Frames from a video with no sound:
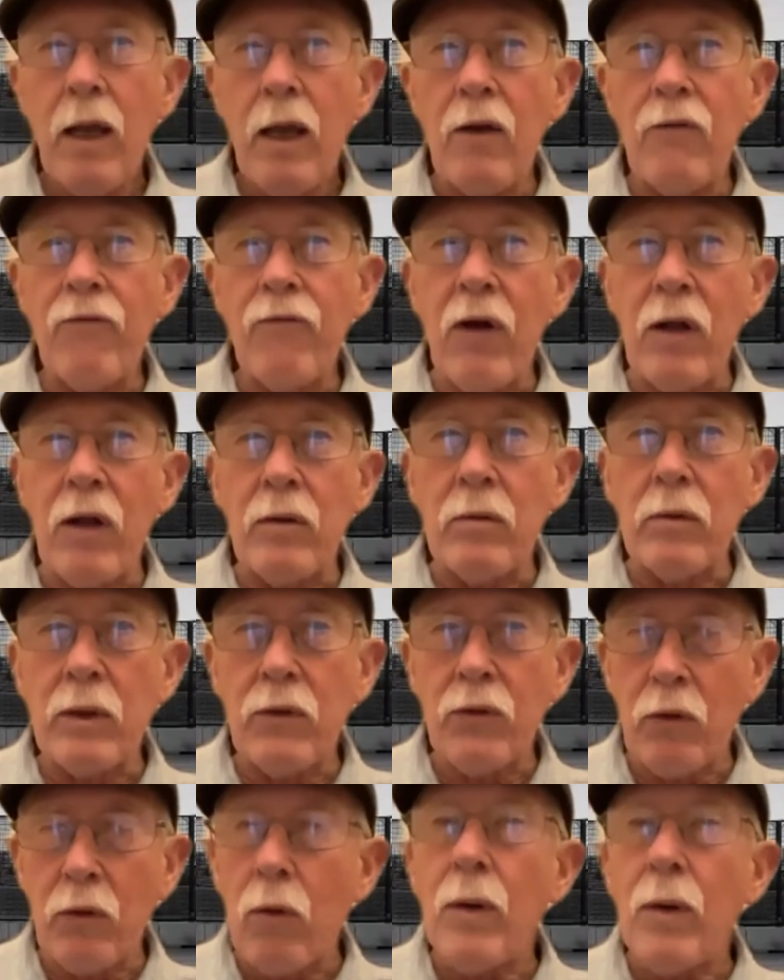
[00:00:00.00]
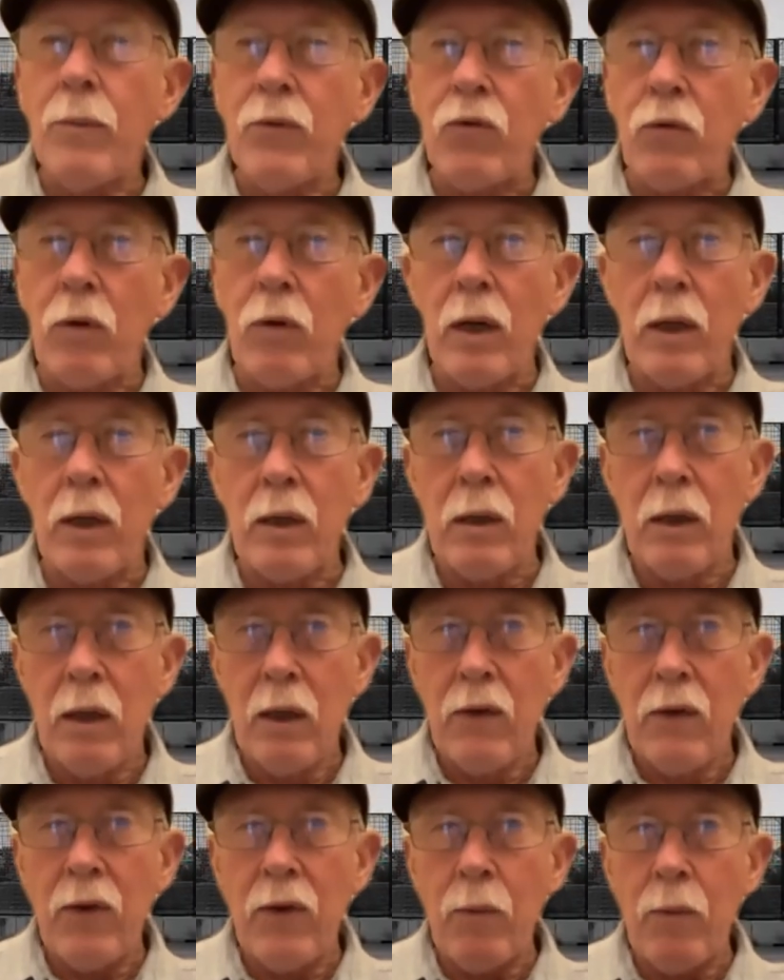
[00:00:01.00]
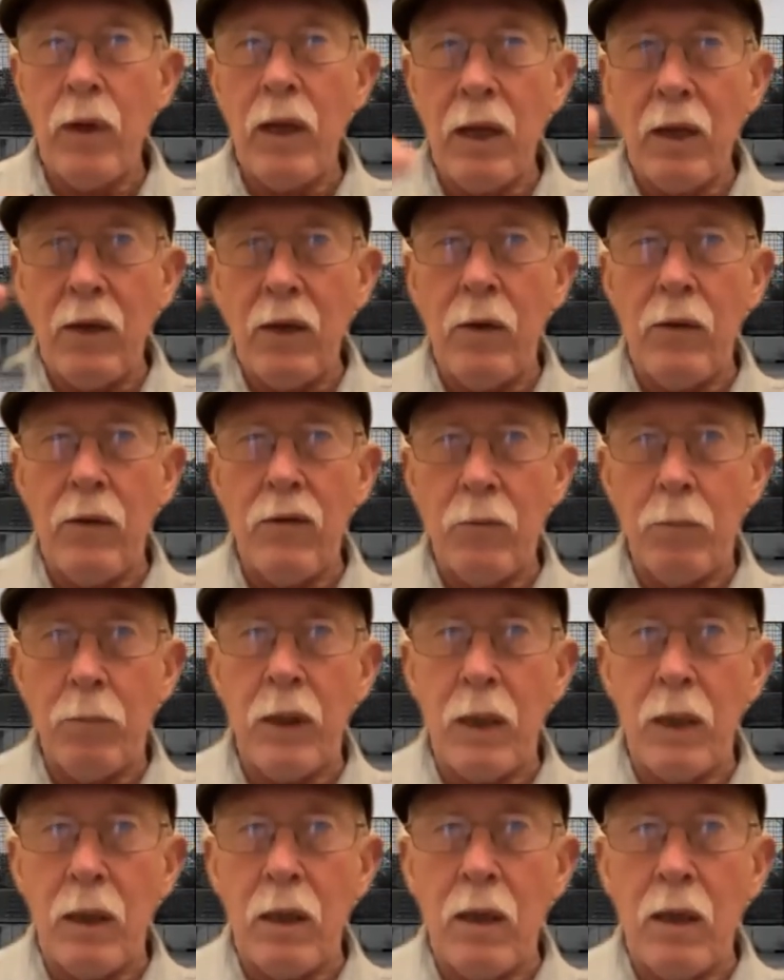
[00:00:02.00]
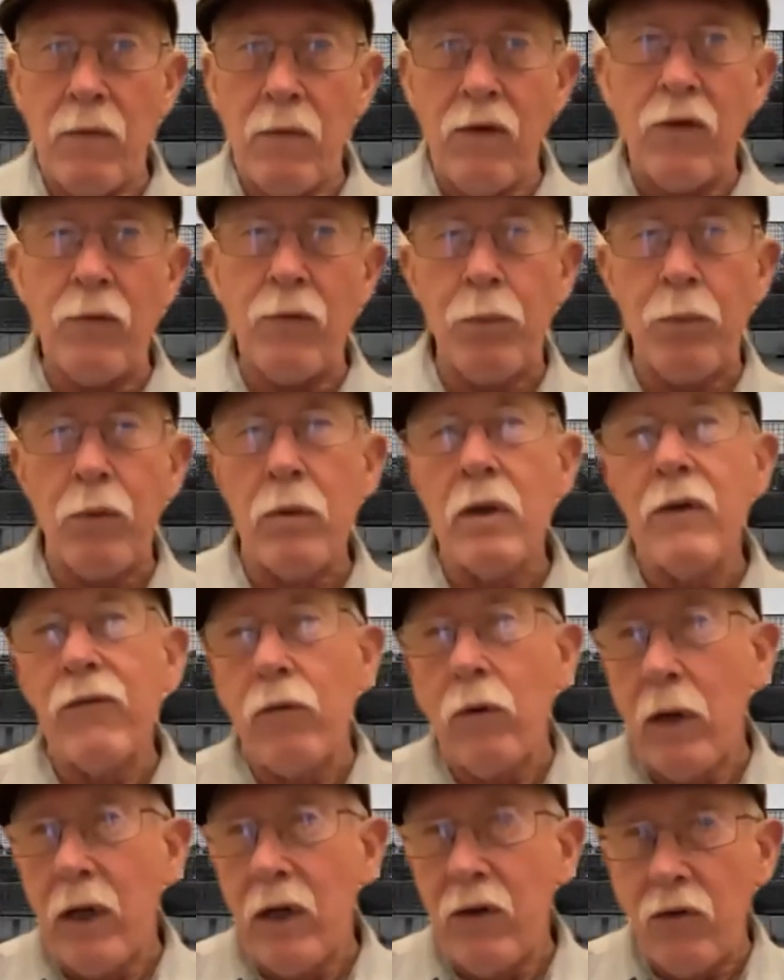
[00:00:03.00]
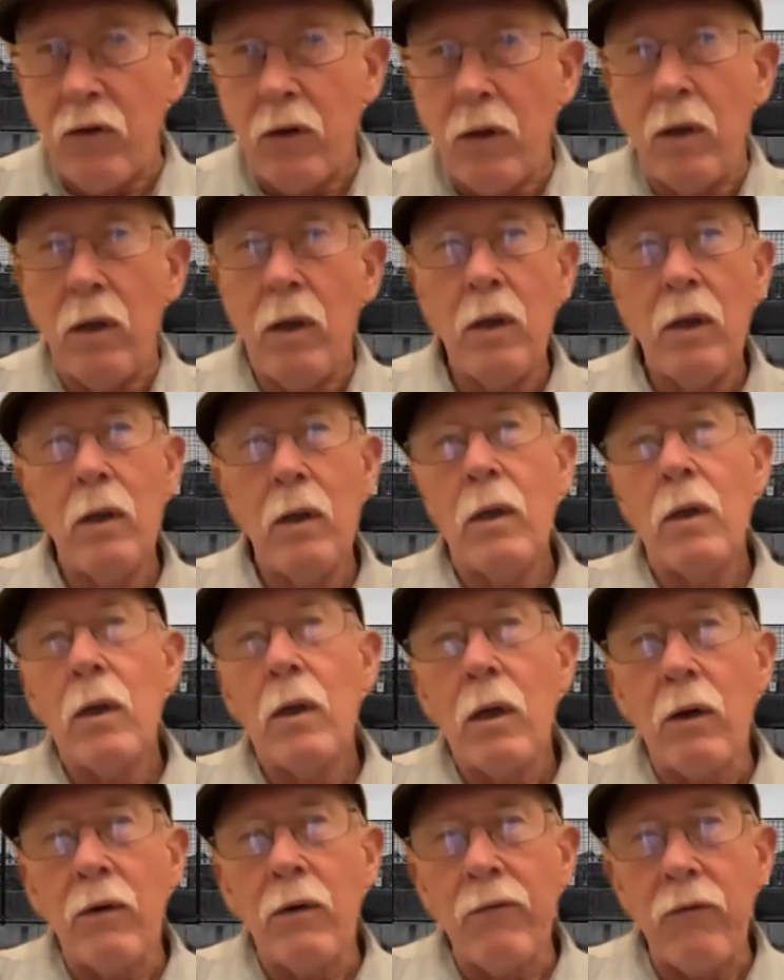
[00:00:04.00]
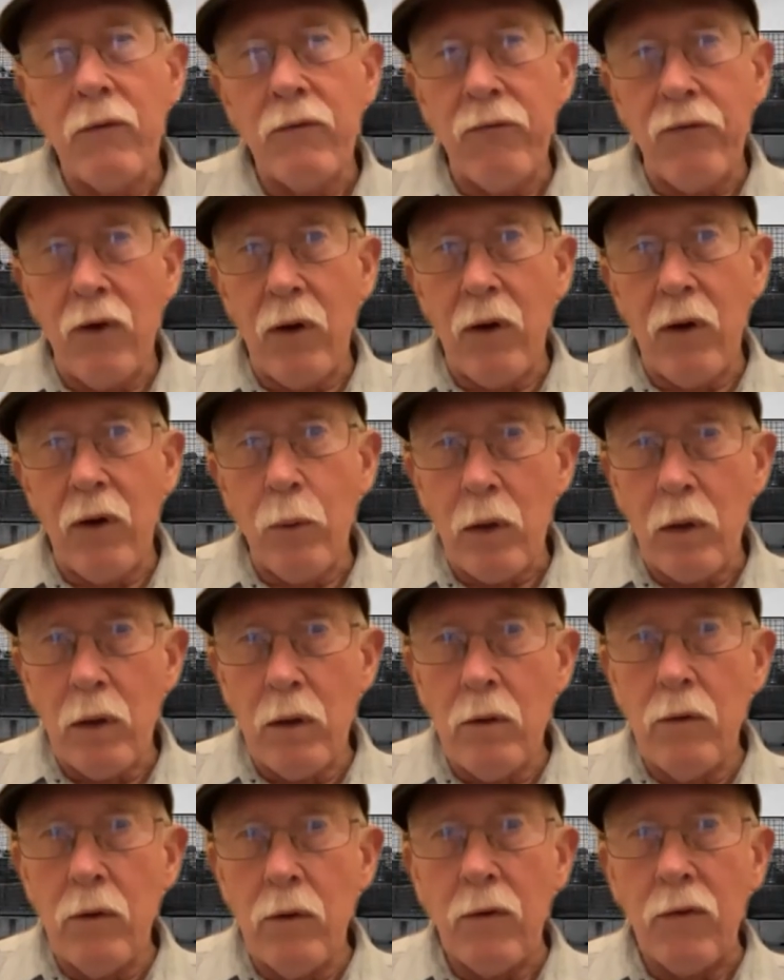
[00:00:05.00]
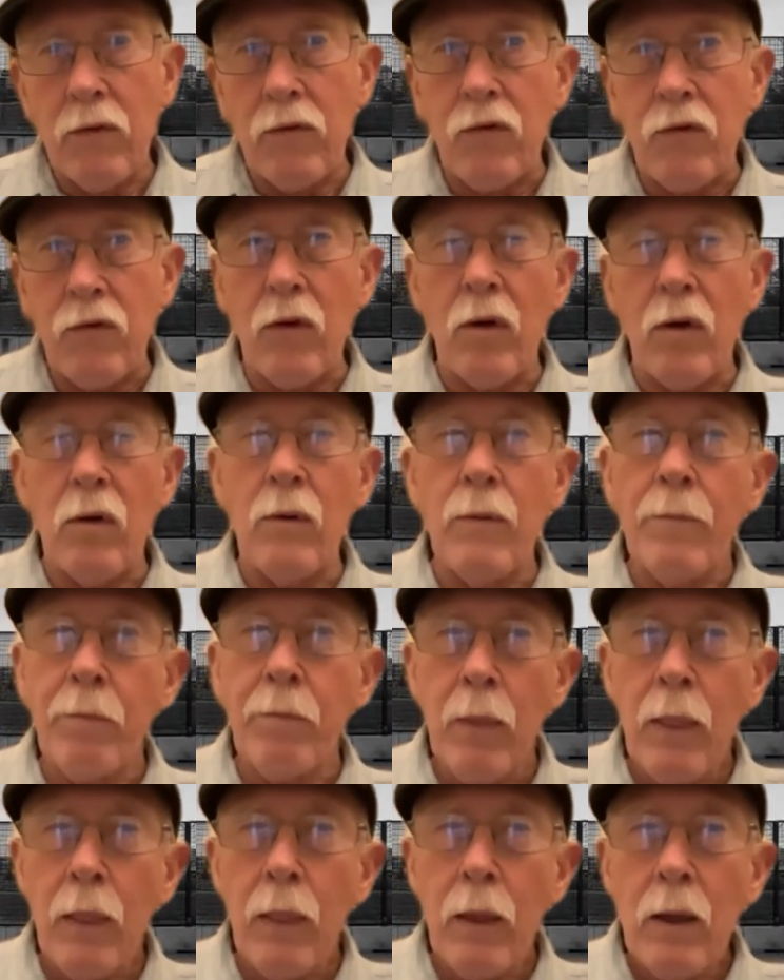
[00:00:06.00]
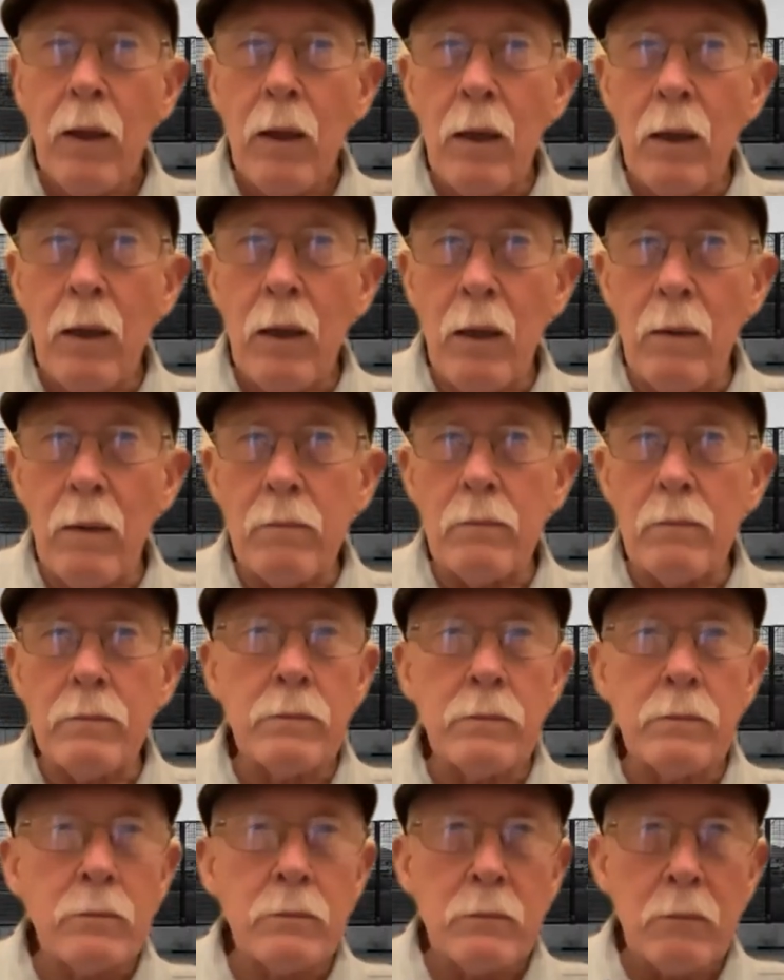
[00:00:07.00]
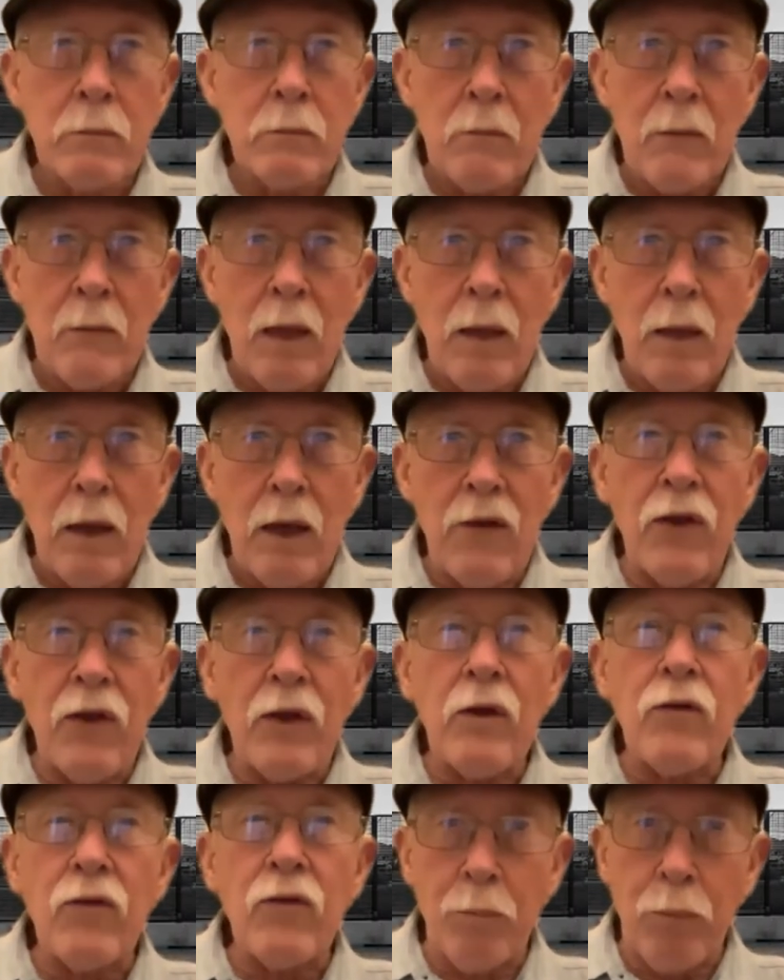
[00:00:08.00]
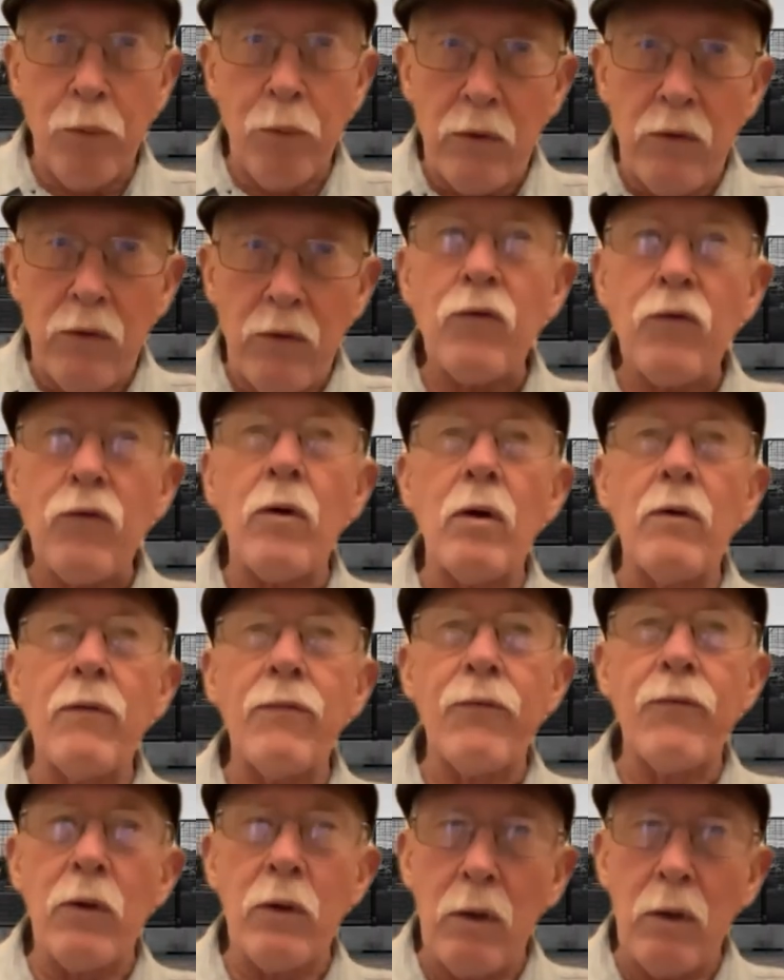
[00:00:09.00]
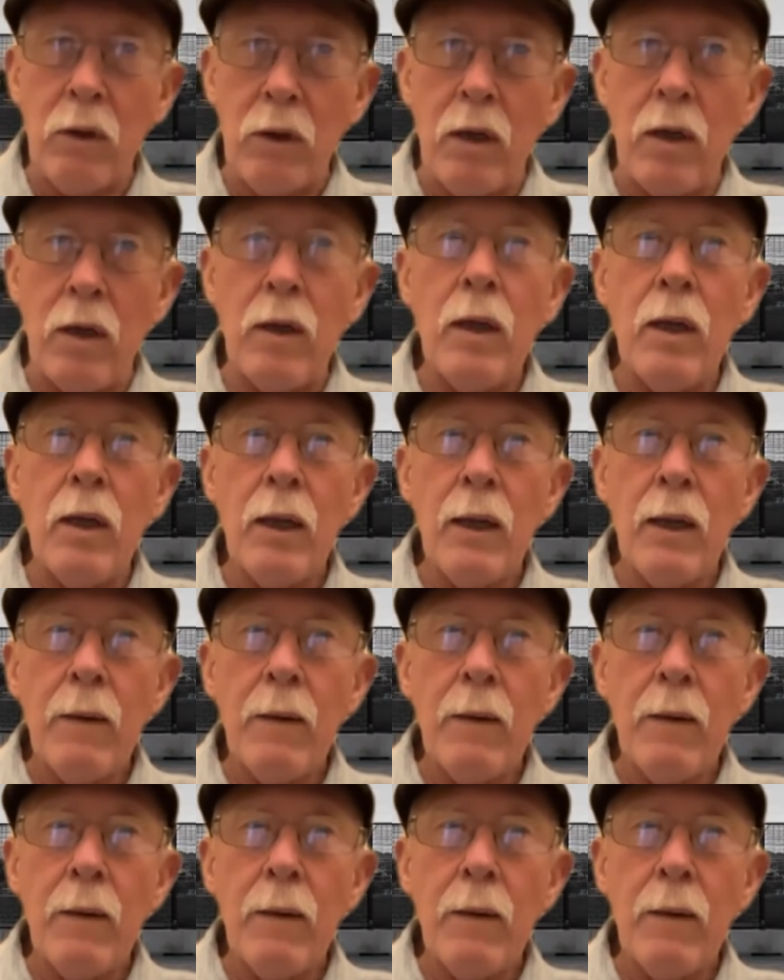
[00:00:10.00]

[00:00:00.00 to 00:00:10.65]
And following the grape strike, then we had this beginning of this proliferation of farm worker unions. So um, I think it's important to struggle for law